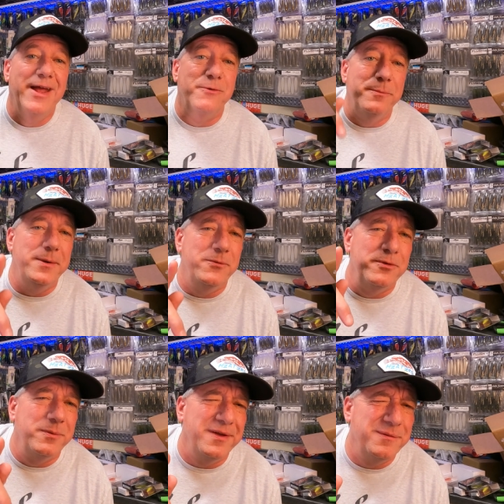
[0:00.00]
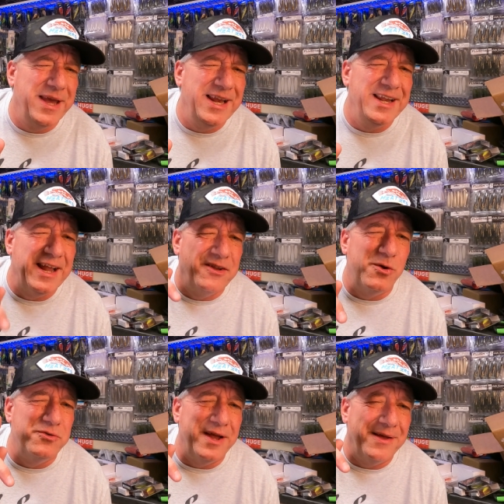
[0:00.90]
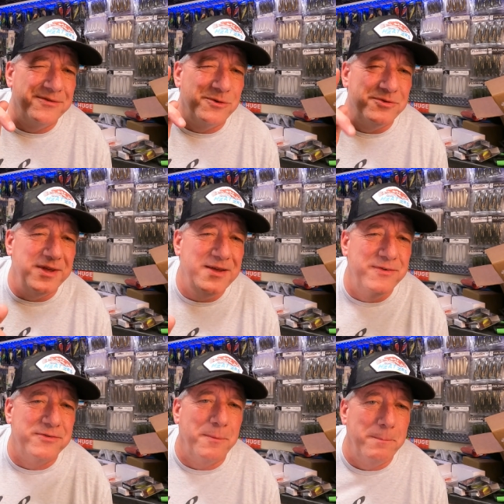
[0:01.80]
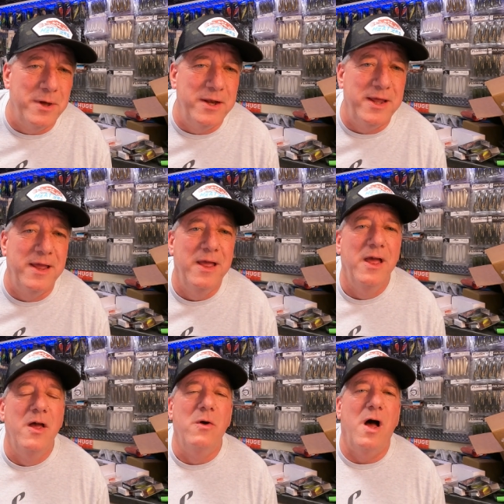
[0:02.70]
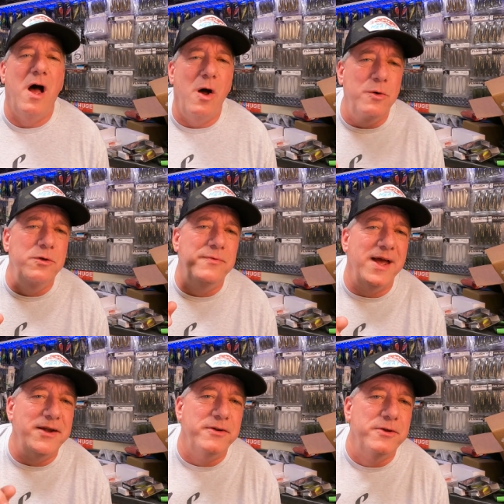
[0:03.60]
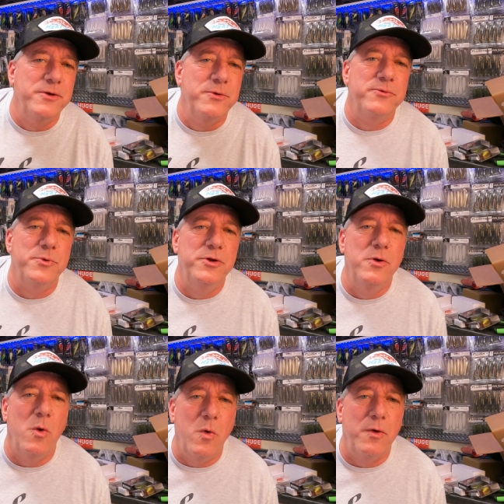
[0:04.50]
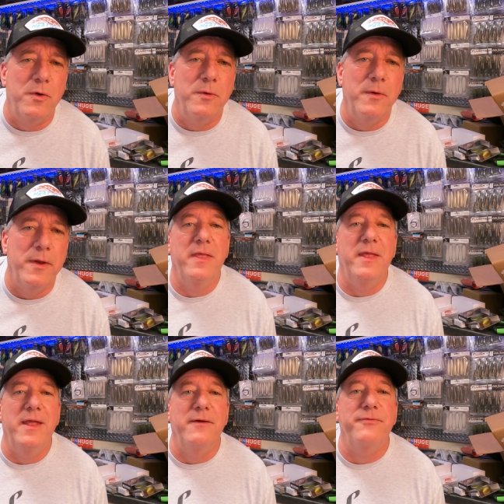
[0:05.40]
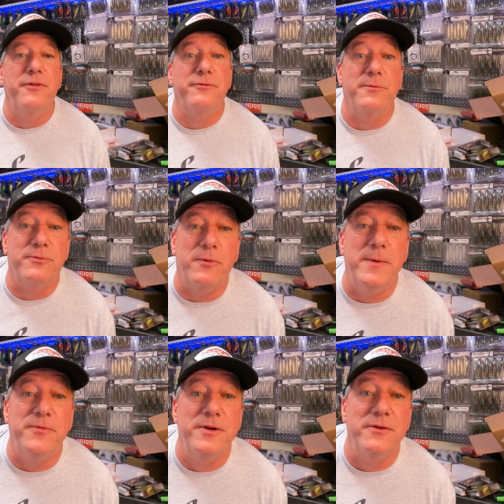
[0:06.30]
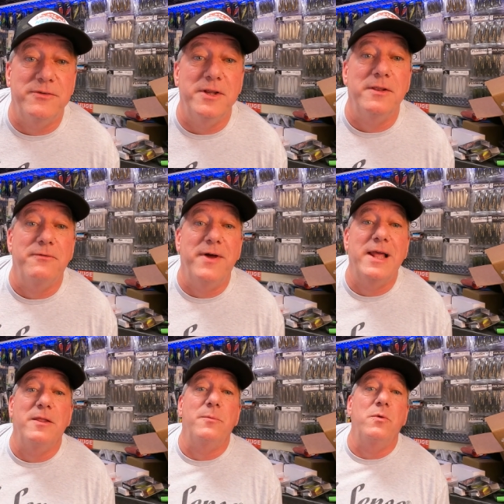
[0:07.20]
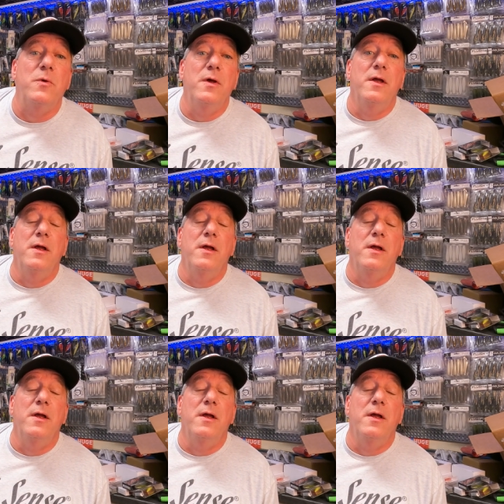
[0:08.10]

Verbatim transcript: And remember in the beginning, I told you I was going to save you some money. All you've got to do is when you order, if the subscription is still available,